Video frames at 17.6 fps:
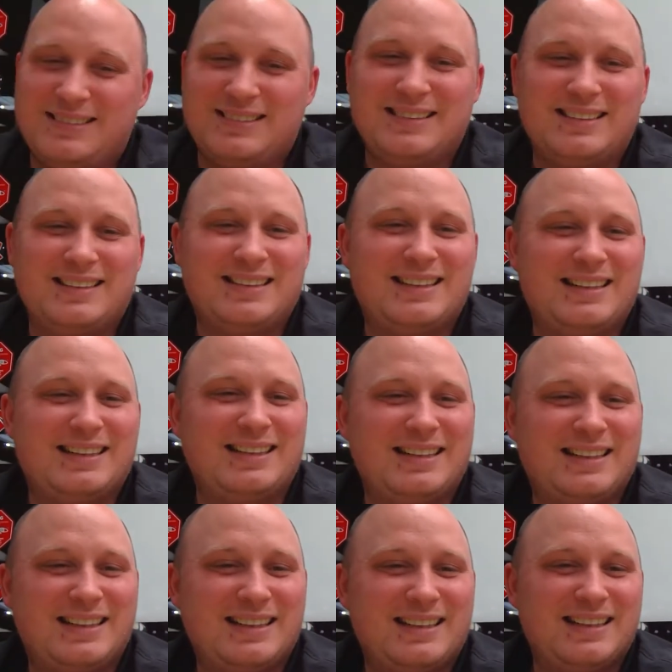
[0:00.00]

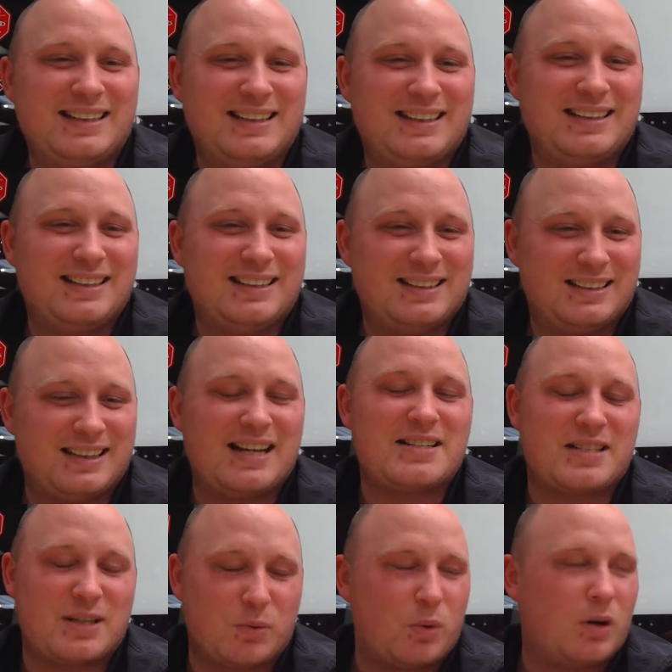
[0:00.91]

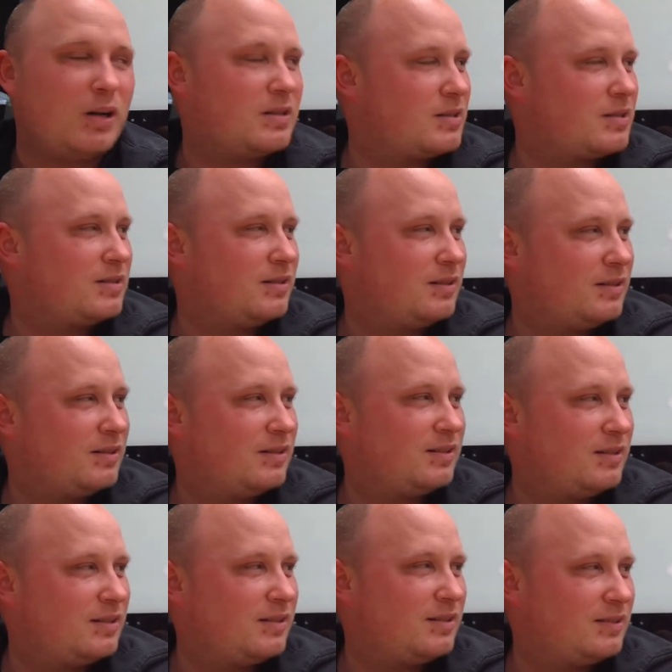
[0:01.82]

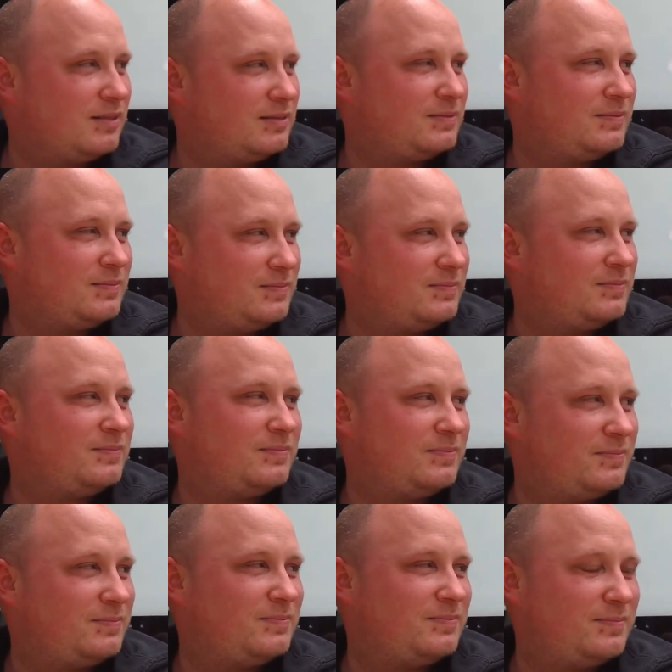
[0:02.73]

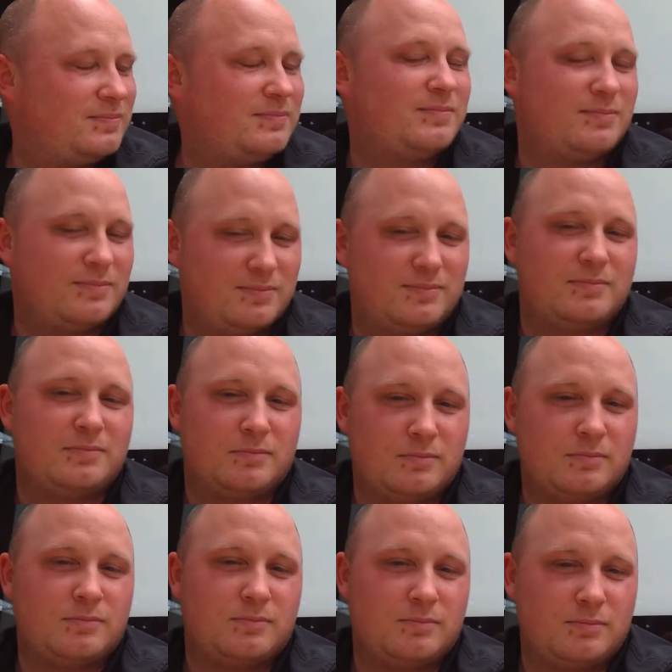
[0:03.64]

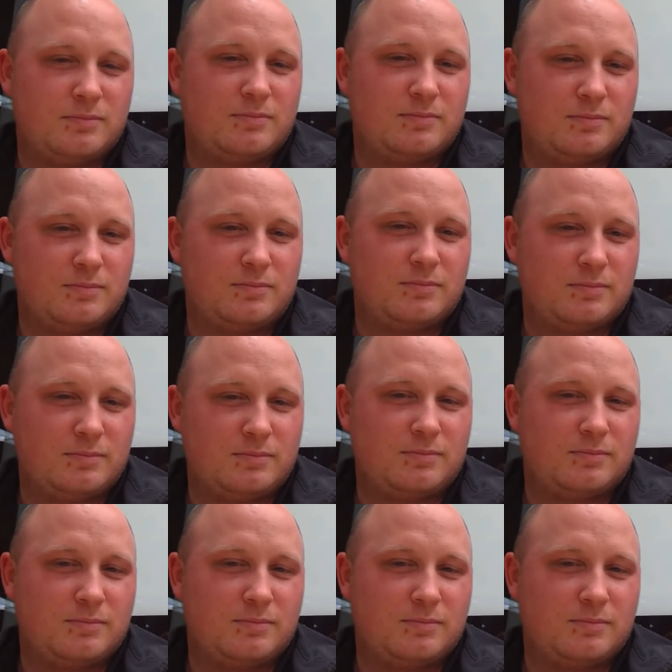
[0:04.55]
The person shown says nothing.